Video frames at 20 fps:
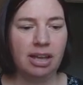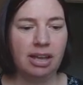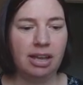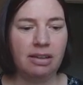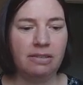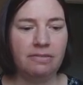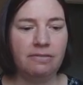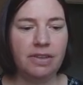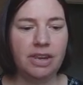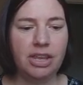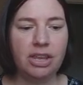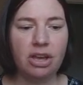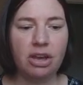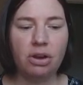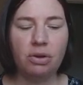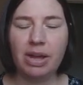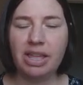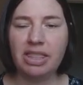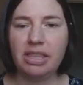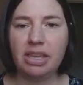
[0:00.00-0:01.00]

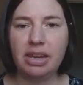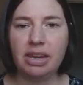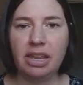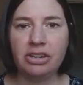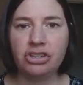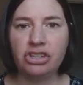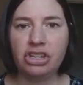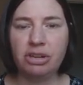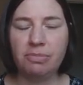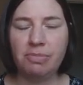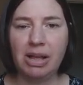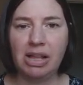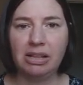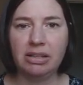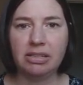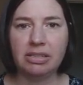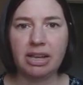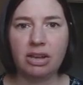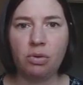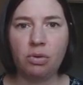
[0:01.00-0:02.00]
video, and then HTML
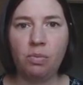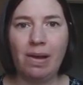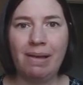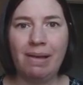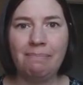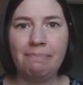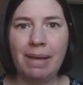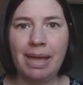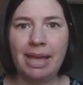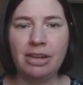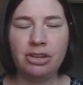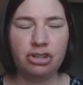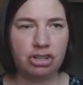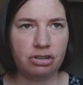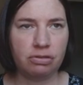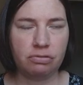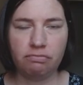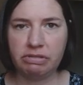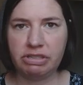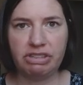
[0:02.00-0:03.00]
is like a web
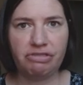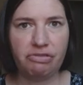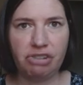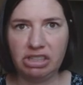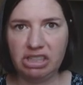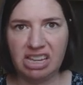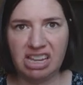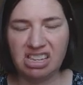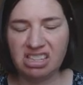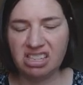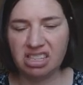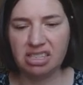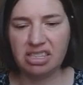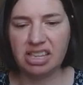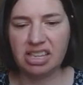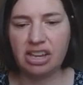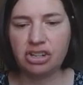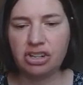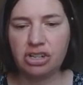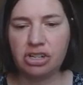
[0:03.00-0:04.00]
page with different links and
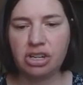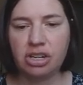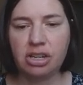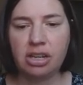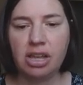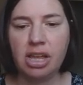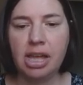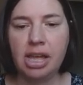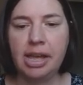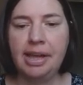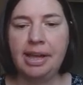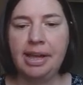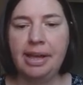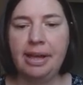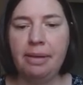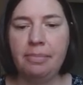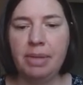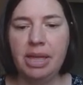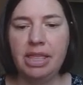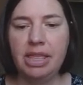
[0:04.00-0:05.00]
such.
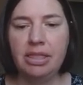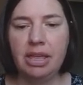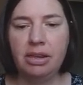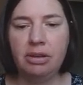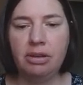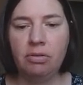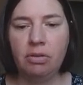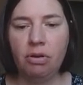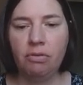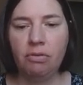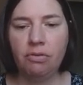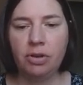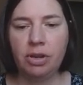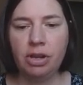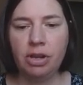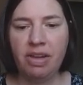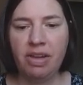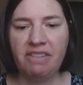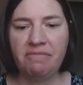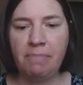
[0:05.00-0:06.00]
And then over
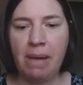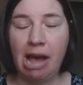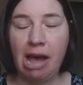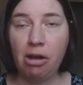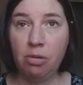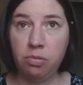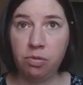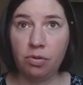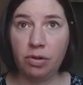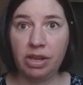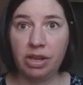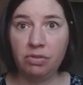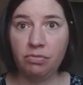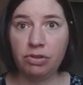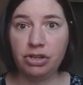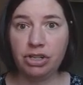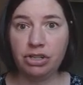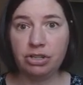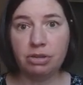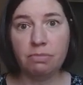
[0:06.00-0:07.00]
here we have PowerPoint,
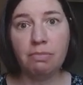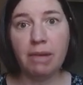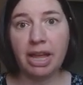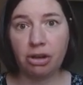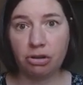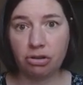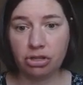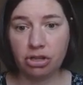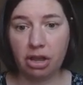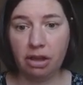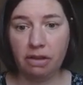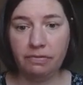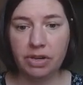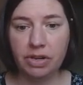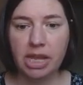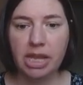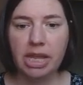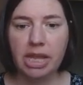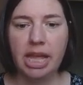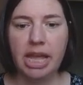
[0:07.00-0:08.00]
which is a Microsoft,
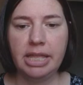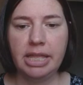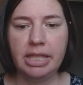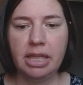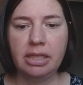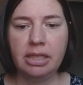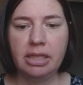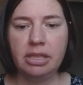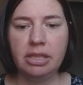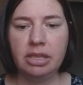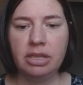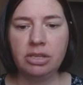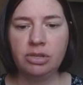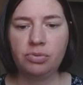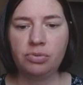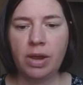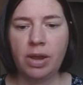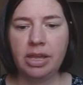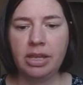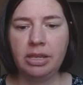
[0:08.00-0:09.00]
and then these
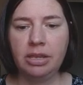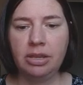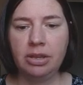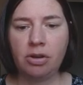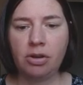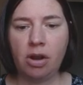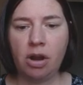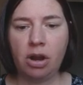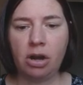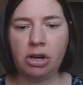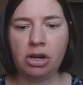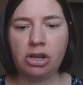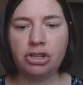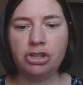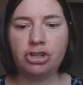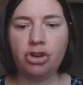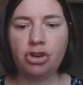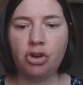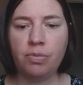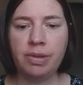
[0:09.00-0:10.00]
right here are
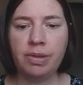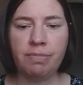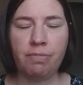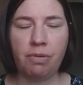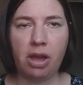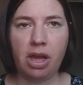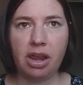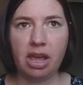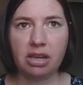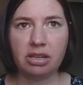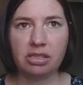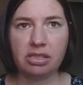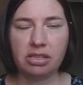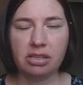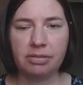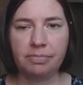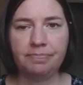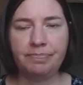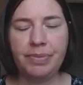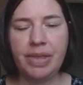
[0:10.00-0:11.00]
Adobe products.
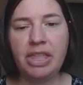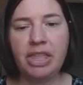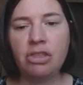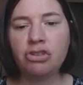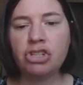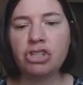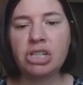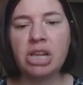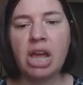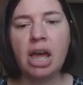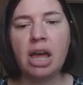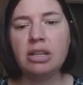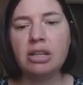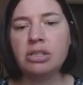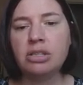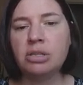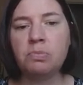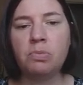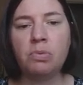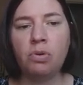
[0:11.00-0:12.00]
And there's
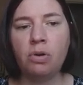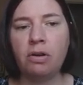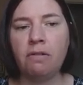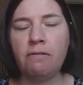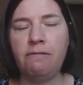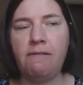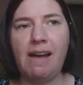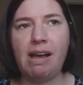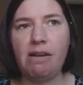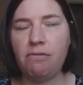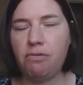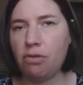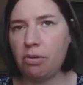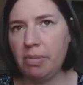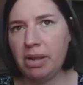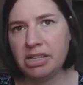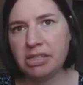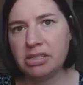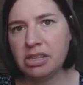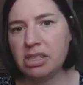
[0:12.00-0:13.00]
tons more file
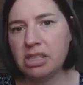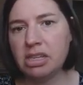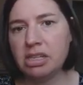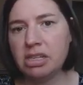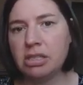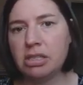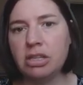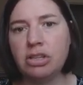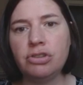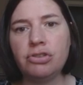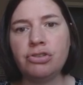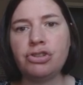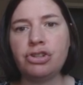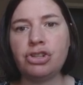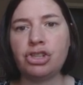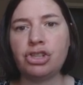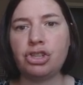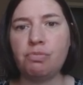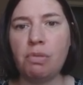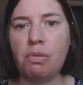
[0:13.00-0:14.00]
formats than this. These are
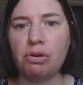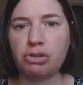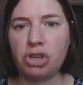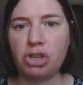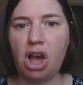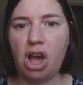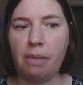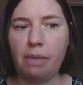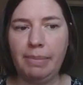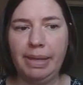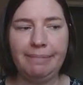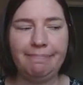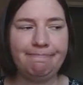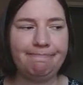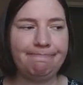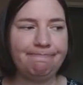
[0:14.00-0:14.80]
just the most common.